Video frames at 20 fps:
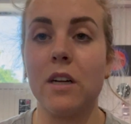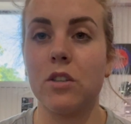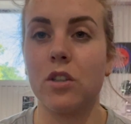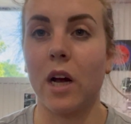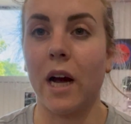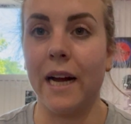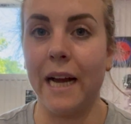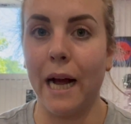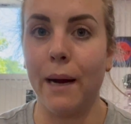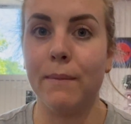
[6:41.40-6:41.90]

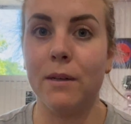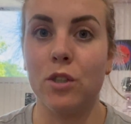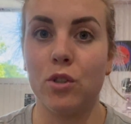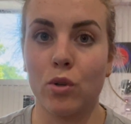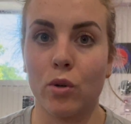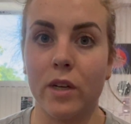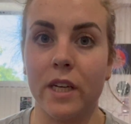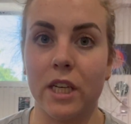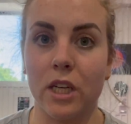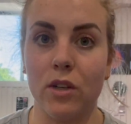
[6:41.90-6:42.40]
I am
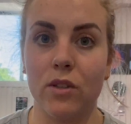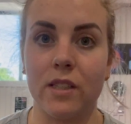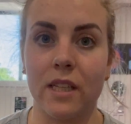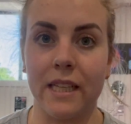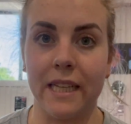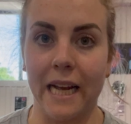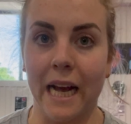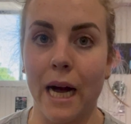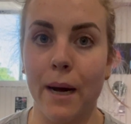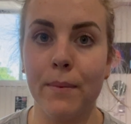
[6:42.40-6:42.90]
enjoying using
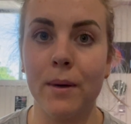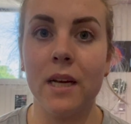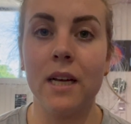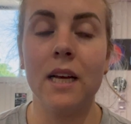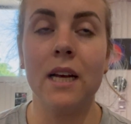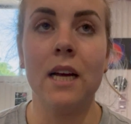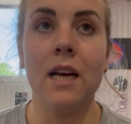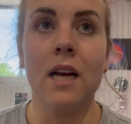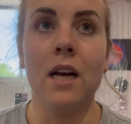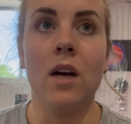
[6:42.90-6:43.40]
the app.
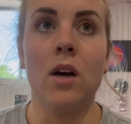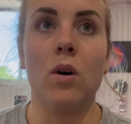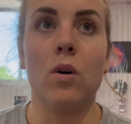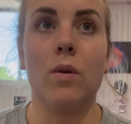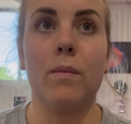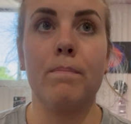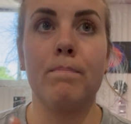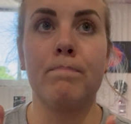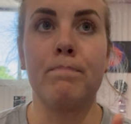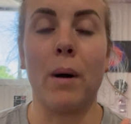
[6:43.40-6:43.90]

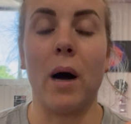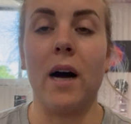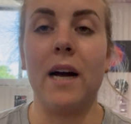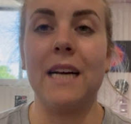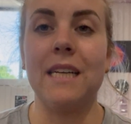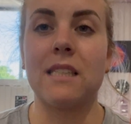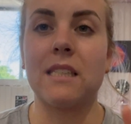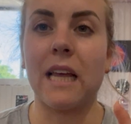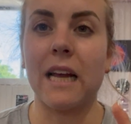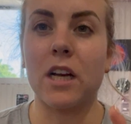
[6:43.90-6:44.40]
But
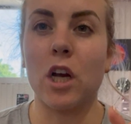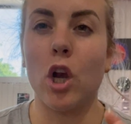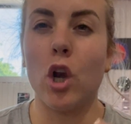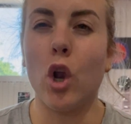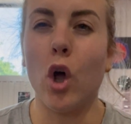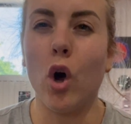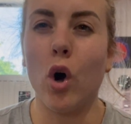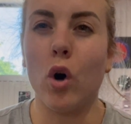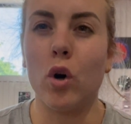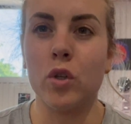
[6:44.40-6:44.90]
it's like a
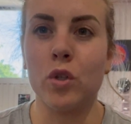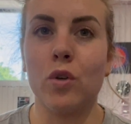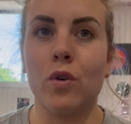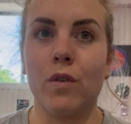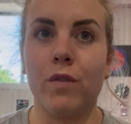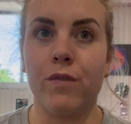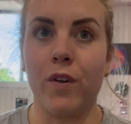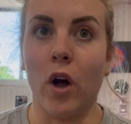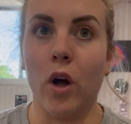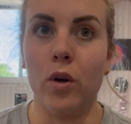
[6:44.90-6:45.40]
lot on your
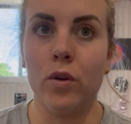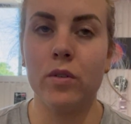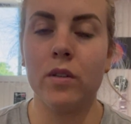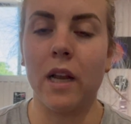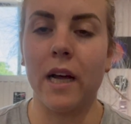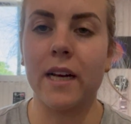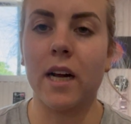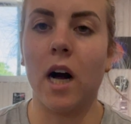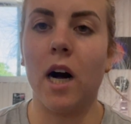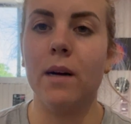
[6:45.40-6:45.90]
phone.
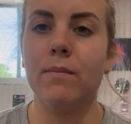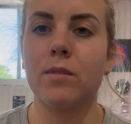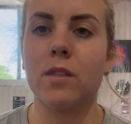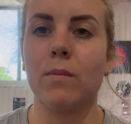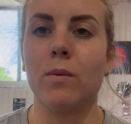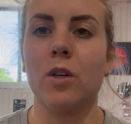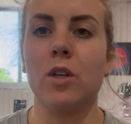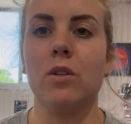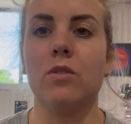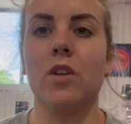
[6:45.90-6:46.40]
Like I'm
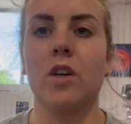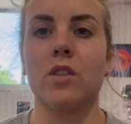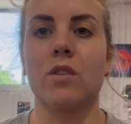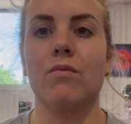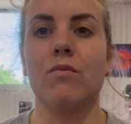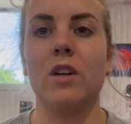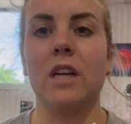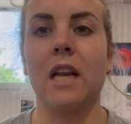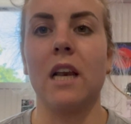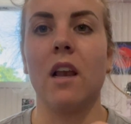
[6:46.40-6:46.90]
someone who doesn't
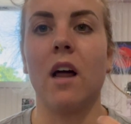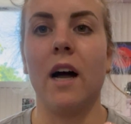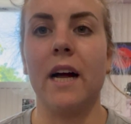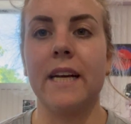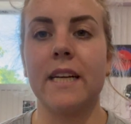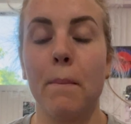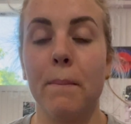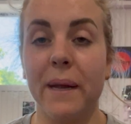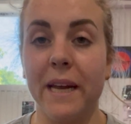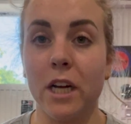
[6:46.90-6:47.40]
really
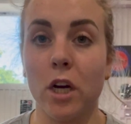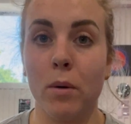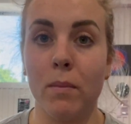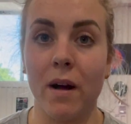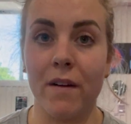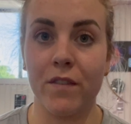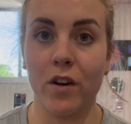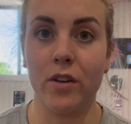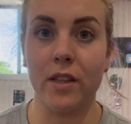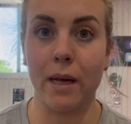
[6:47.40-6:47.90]
like being on my
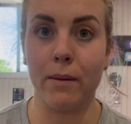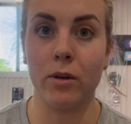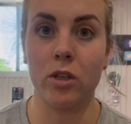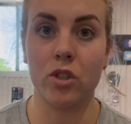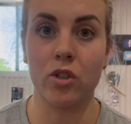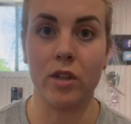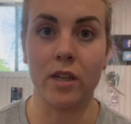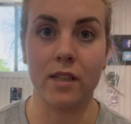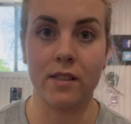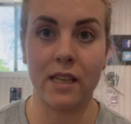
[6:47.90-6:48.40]
phone that much
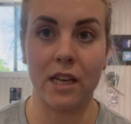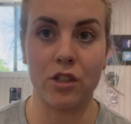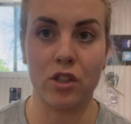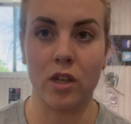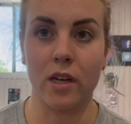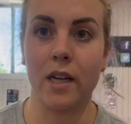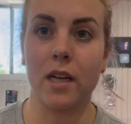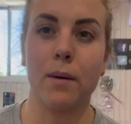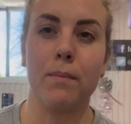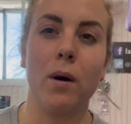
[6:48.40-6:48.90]
during a session,
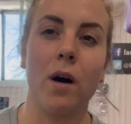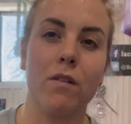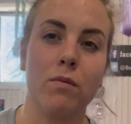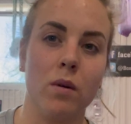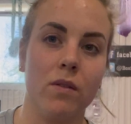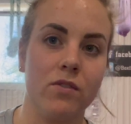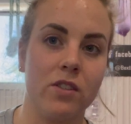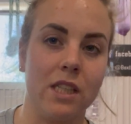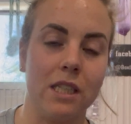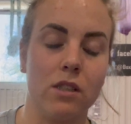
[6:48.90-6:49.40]
like apart from
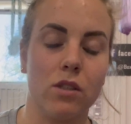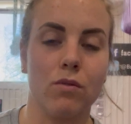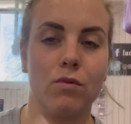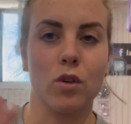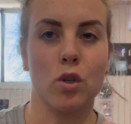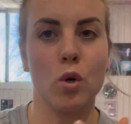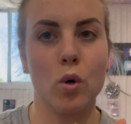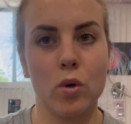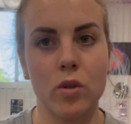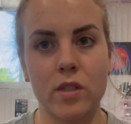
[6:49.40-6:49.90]
obviously to
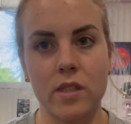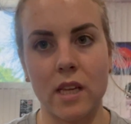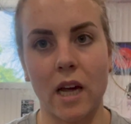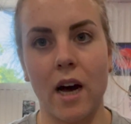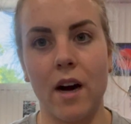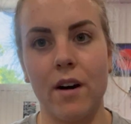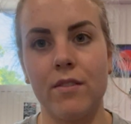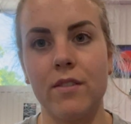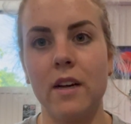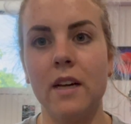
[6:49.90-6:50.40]
record
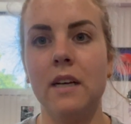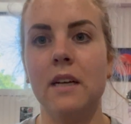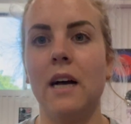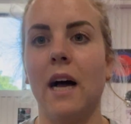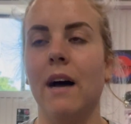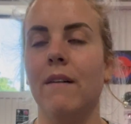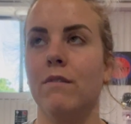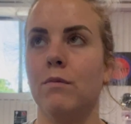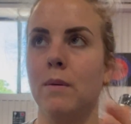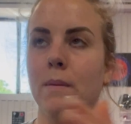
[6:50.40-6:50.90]
stuff
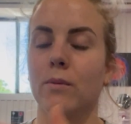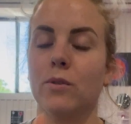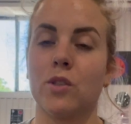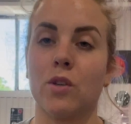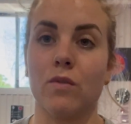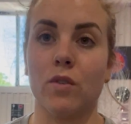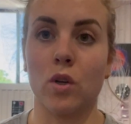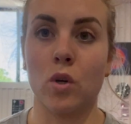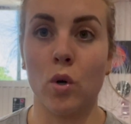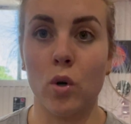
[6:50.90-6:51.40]
and people
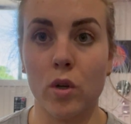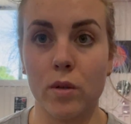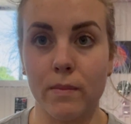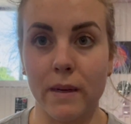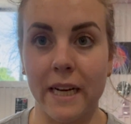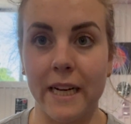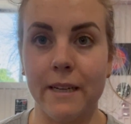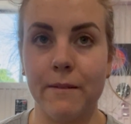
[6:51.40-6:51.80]
record me.